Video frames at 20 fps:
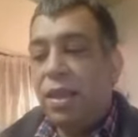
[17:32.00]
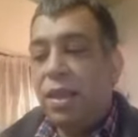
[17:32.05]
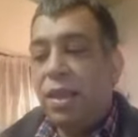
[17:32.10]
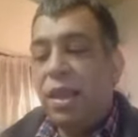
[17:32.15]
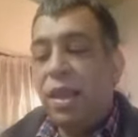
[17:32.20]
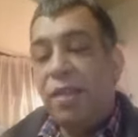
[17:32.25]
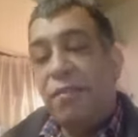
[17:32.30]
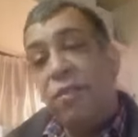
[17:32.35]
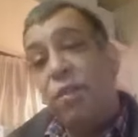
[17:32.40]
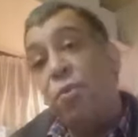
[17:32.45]

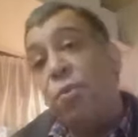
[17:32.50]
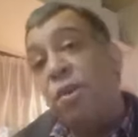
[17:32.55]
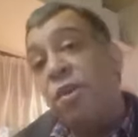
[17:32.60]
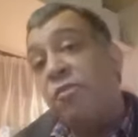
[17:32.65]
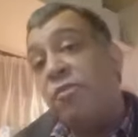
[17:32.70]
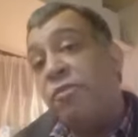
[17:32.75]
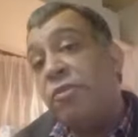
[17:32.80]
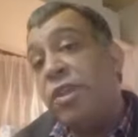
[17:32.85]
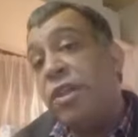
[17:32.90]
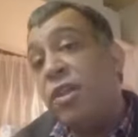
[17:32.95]
If you want a
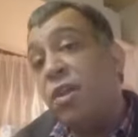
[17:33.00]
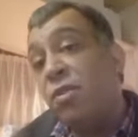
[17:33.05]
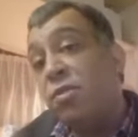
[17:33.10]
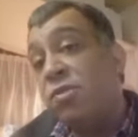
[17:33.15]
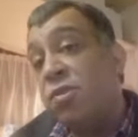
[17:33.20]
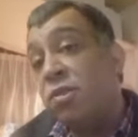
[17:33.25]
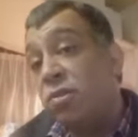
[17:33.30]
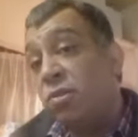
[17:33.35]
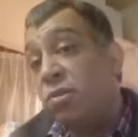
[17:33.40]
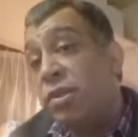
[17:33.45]
free
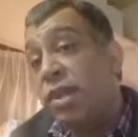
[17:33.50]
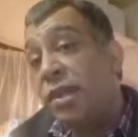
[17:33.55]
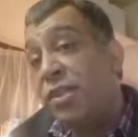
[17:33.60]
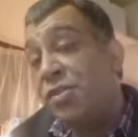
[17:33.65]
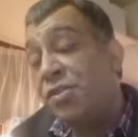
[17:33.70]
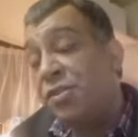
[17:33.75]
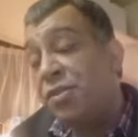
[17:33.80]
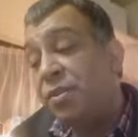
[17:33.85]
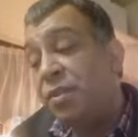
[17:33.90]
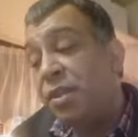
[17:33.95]

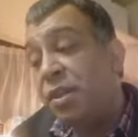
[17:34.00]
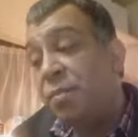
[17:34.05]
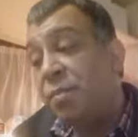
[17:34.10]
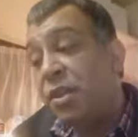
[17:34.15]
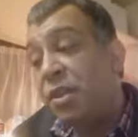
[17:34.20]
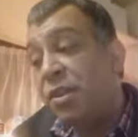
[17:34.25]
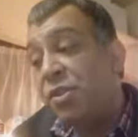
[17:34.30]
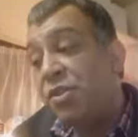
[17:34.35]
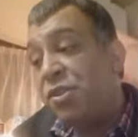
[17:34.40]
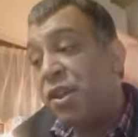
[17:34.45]
consultation, give me
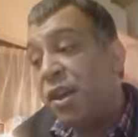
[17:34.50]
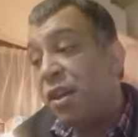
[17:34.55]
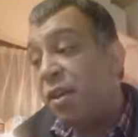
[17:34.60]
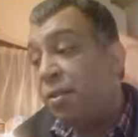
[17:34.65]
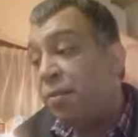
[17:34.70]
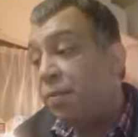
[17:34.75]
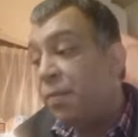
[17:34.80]
a shout.